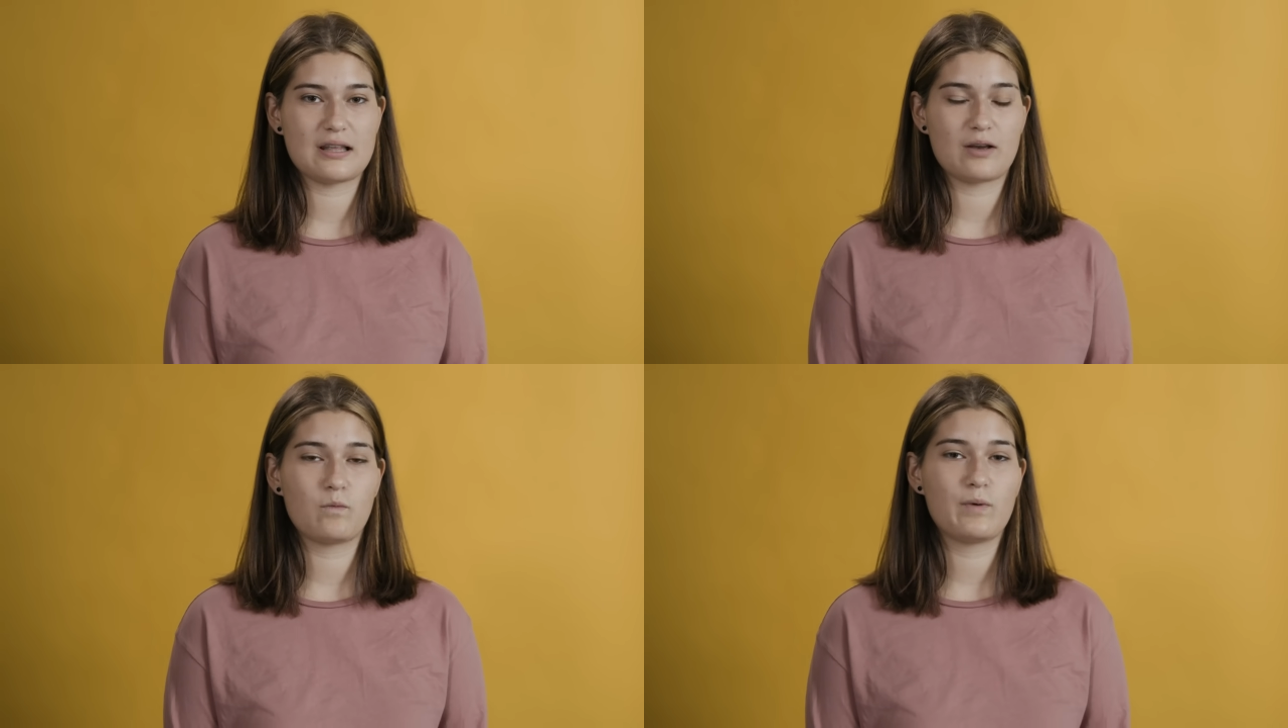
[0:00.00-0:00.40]

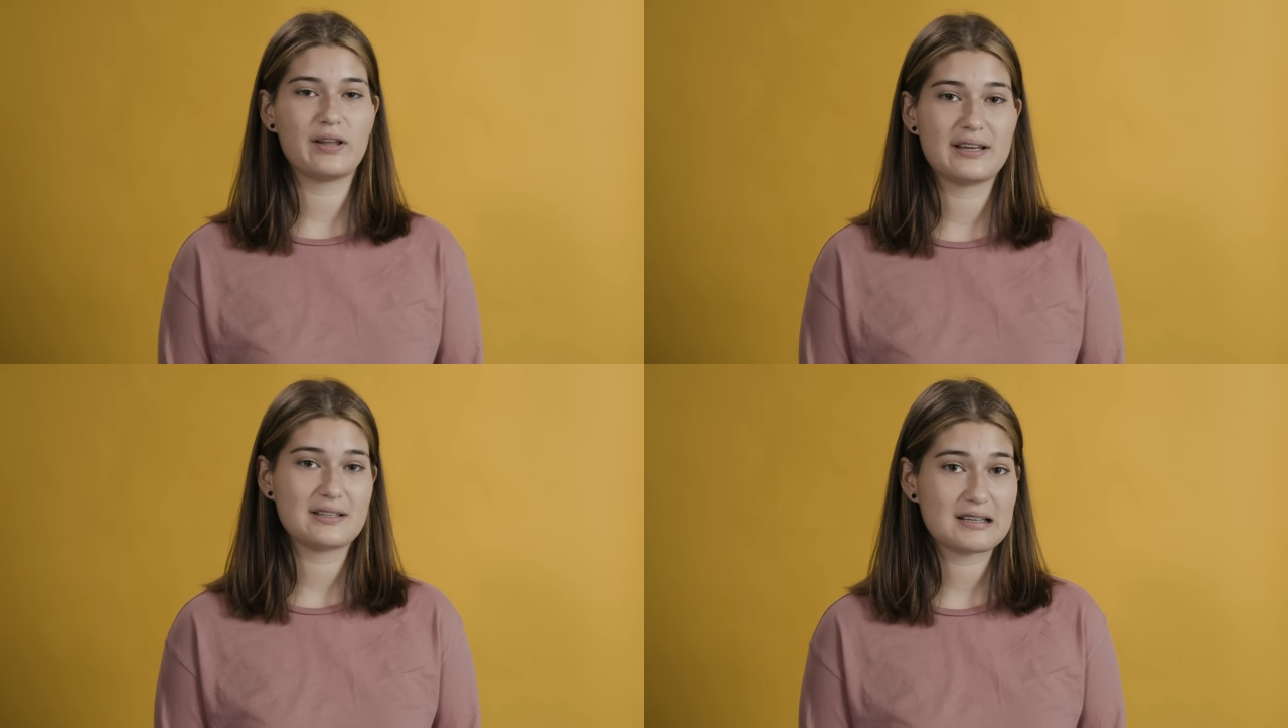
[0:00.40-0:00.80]
like
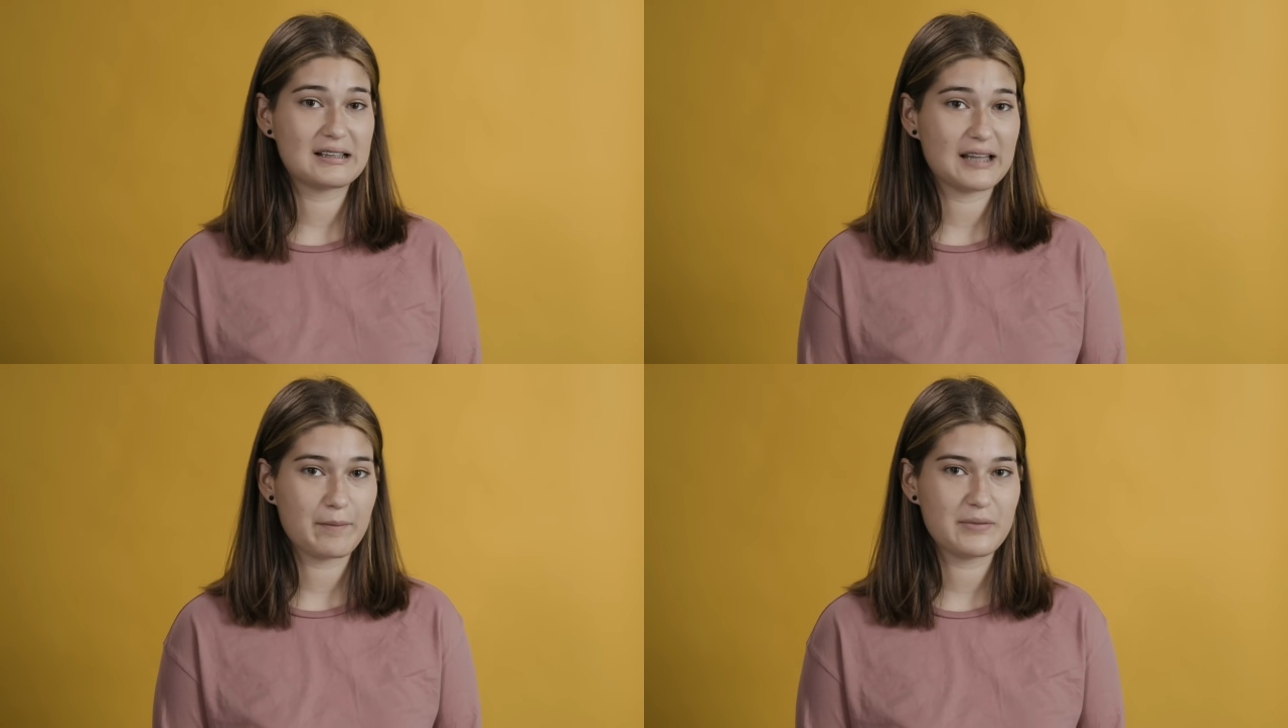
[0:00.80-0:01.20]
willing to
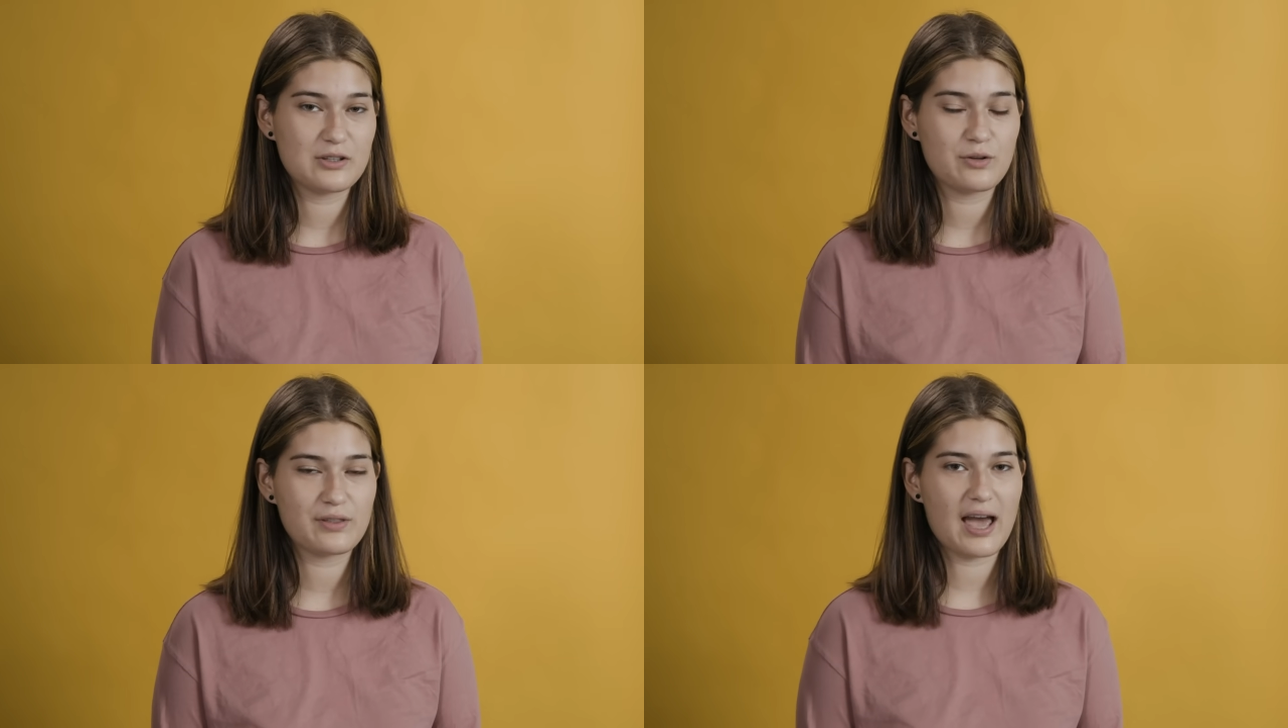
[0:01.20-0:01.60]
let me
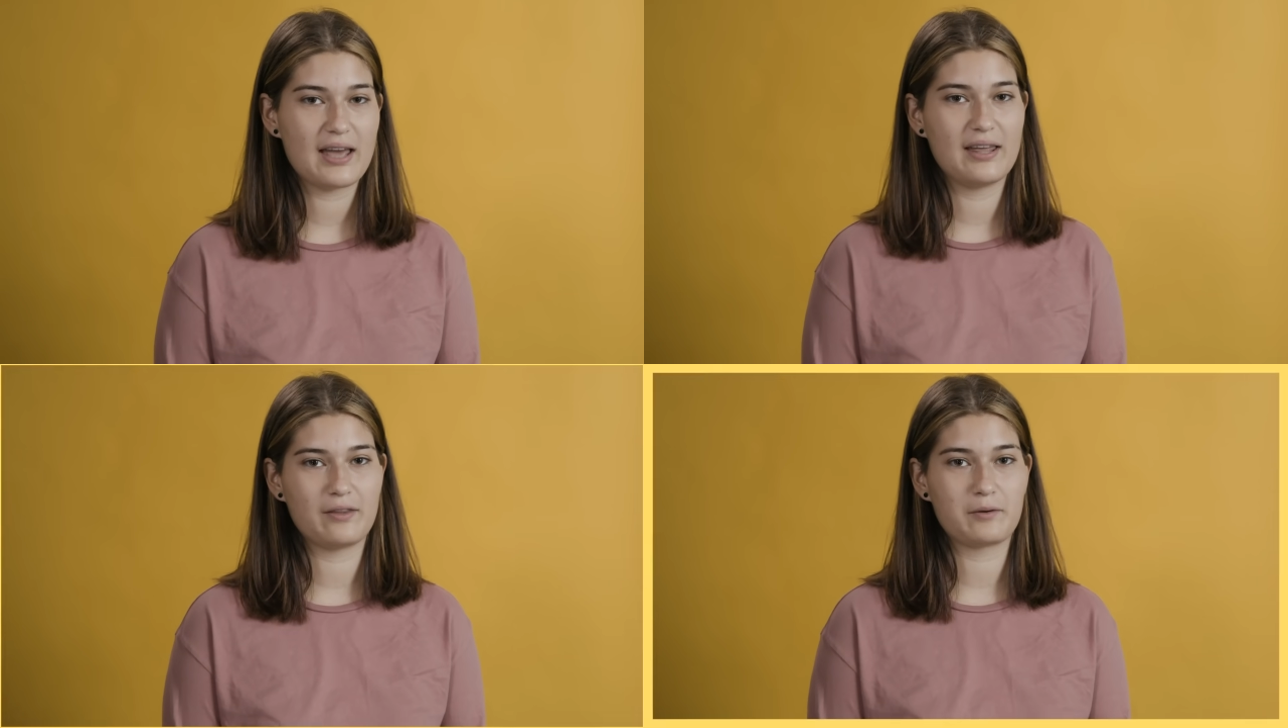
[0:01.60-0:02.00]
do
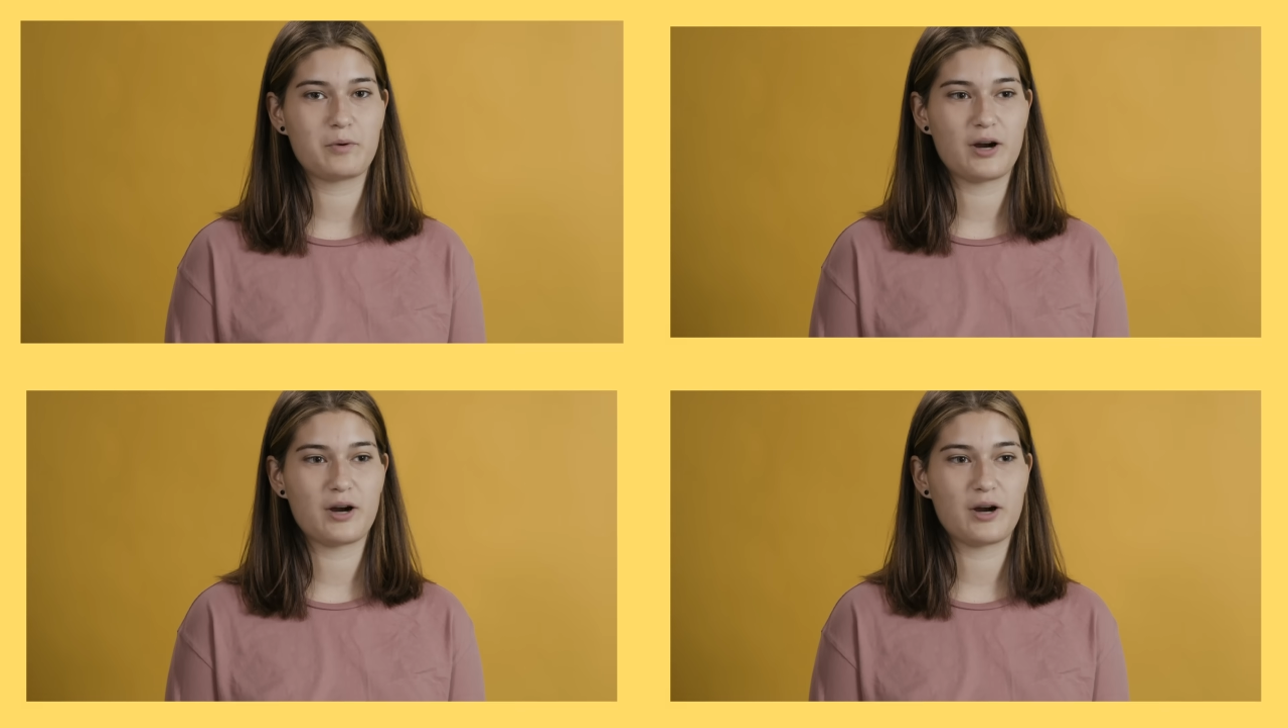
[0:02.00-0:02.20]
that in their